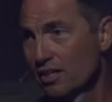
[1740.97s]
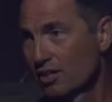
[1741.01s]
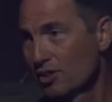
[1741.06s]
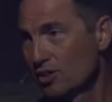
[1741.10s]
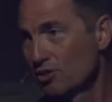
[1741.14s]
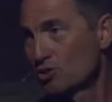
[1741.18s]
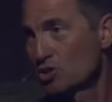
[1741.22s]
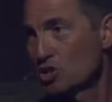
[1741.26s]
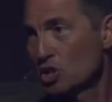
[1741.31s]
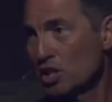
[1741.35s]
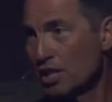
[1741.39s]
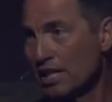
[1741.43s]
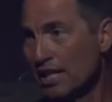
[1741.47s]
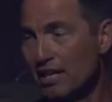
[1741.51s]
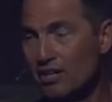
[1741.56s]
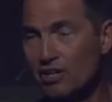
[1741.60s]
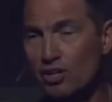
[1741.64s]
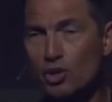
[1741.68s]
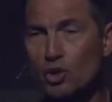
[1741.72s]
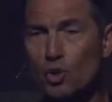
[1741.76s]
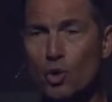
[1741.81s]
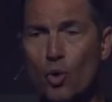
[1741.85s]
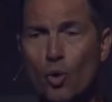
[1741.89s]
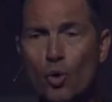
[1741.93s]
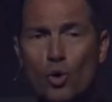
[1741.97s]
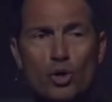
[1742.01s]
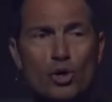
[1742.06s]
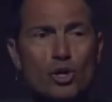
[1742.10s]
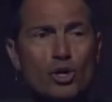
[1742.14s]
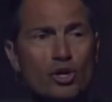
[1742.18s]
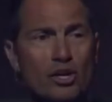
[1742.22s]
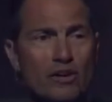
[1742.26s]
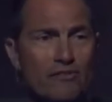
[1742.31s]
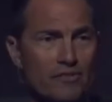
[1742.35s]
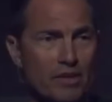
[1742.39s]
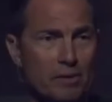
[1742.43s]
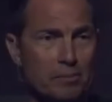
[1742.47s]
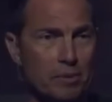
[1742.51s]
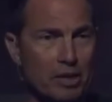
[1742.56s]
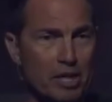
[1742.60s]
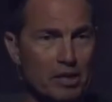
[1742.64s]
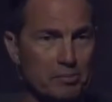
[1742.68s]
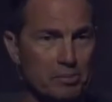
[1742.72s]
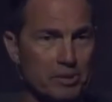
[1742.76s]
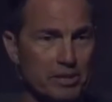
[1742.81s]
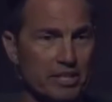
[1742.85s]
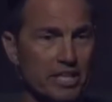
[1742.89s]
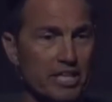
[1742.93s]
You took out a quarter of the
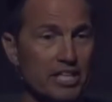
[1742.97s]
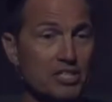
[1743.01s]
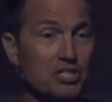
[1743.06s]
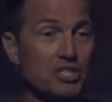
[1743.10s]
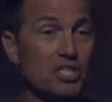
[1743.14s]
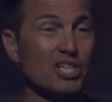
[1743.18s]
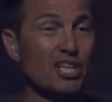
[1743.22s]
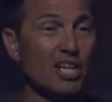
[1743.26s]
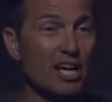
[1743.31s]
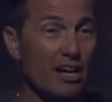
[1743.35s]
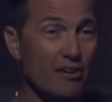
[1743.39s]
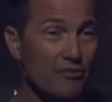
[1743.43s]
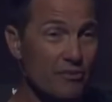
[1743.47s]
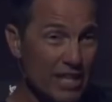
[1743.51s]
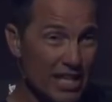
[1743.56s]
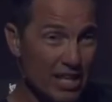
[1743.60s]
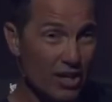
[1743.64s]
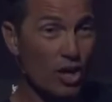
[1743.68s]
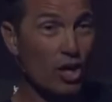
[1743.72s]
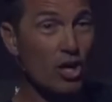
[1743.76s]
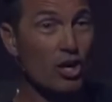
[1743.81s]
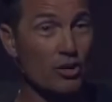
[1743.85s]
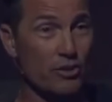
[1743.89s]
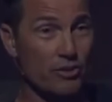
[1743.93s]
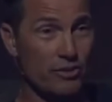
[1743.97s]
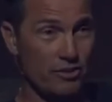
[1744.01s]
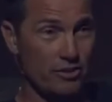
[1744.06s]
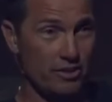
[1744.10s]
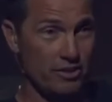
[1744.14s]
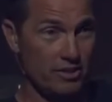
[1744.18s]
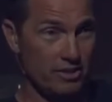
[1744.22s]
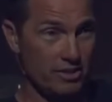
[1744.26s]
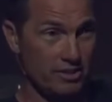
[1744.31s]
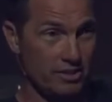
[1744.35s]
population of the earth.